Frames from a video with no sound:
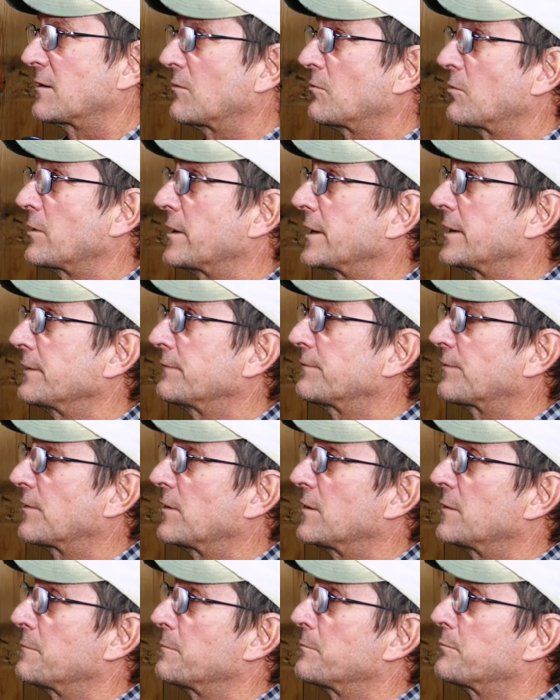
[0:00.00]
away
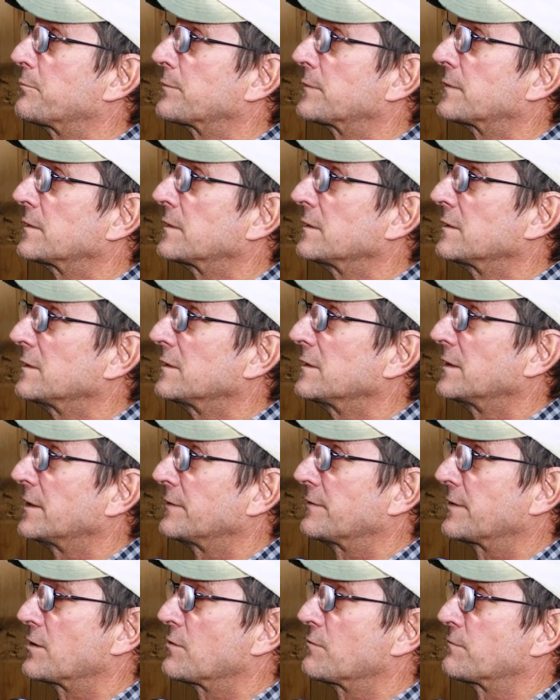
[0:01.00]
from
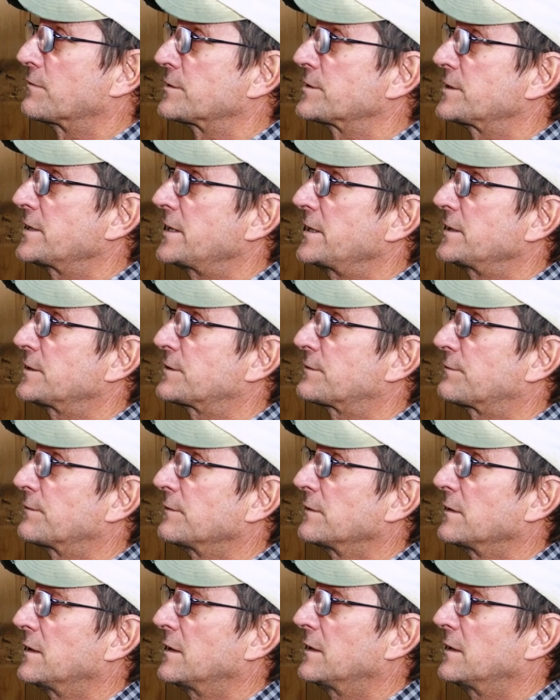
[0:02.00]
living overseas